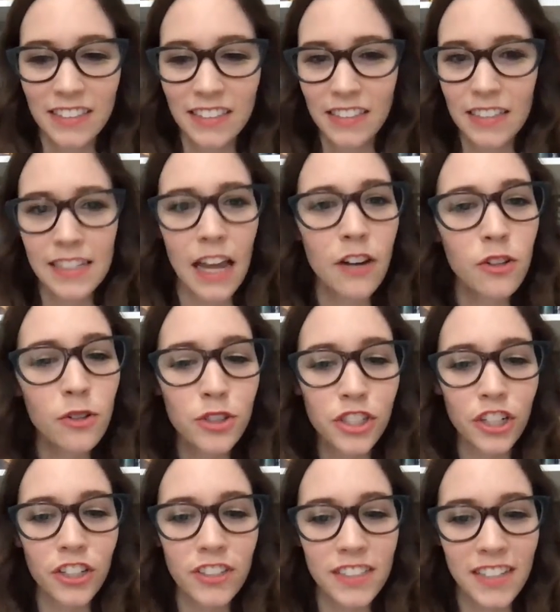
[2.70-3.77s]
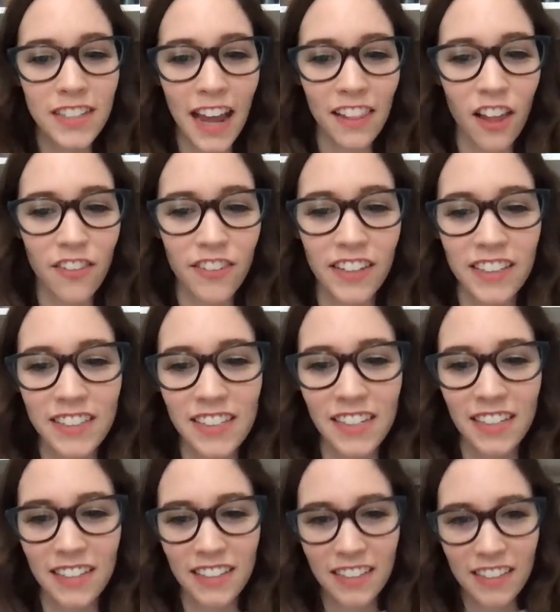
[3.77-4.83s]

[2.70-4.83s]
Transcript: Is that a new shirt? I love it.